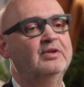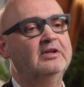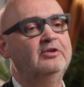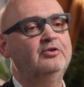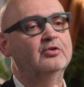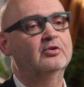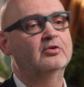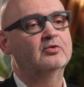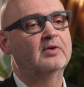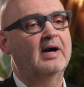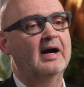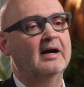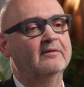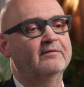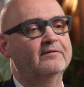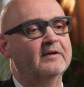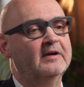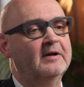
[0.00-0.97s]
did you
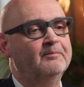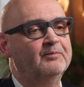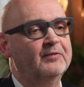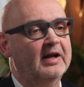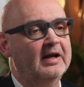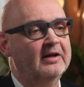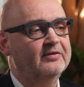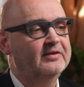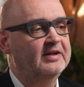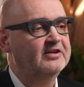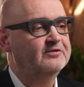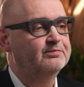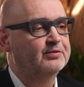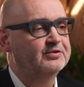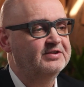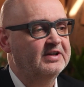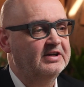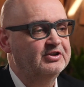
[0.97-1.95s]
arrive in this
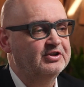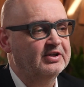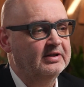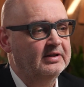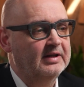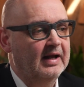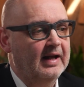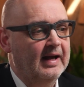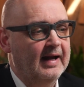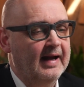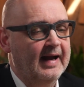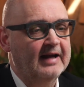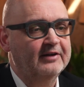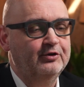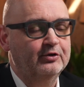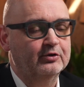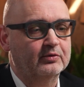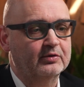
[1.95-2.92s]
position
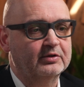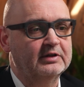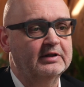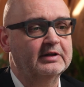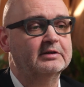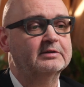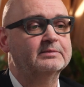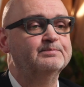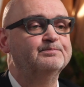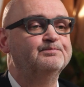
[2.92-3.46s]
at Euroclear?